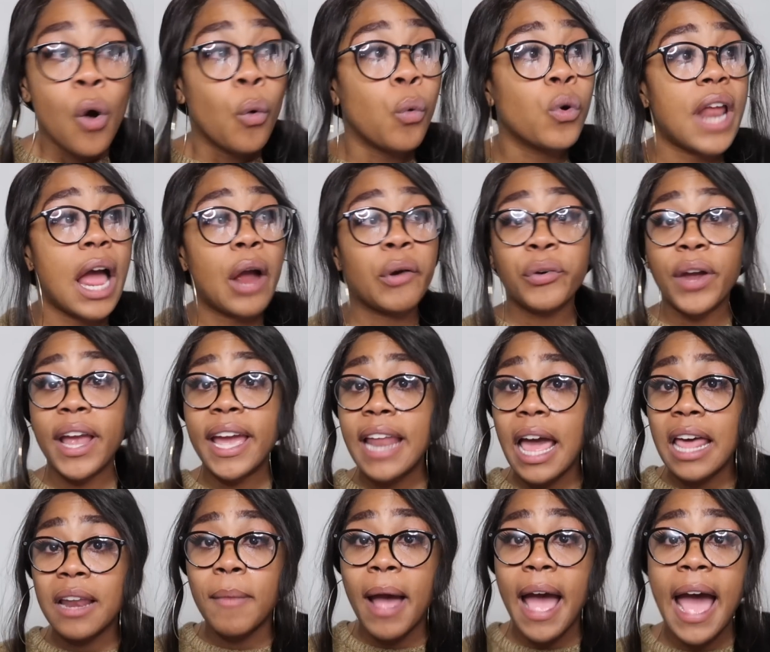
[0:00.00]
when I ran
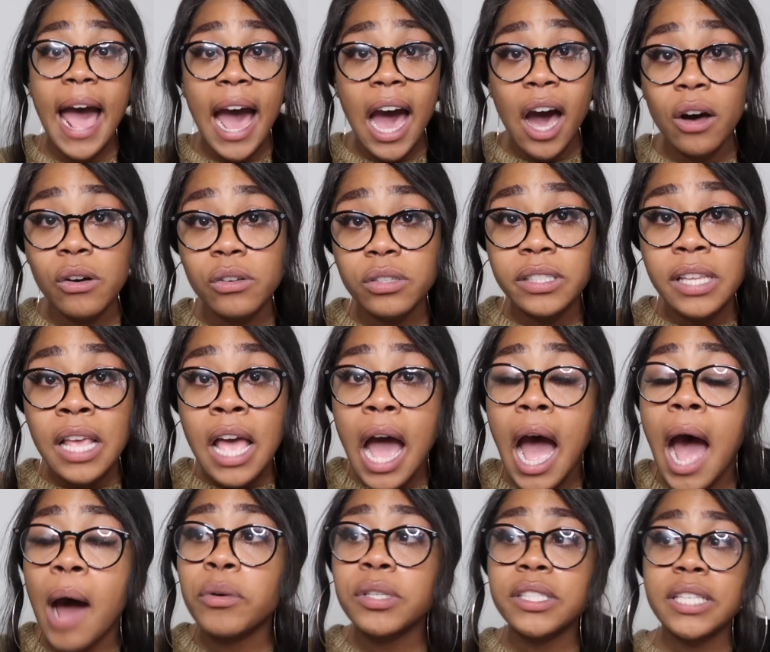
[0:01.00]
out of my house,
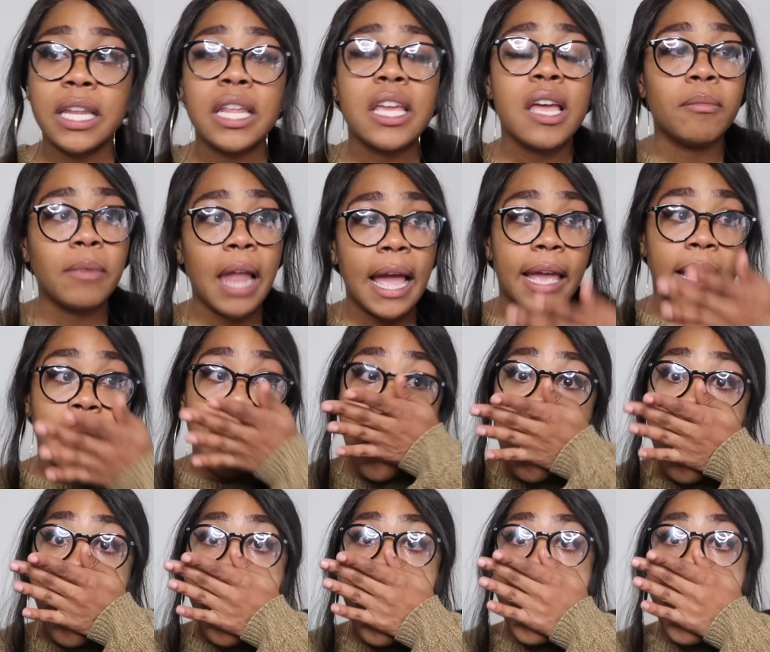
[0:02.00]
I was telling him, like,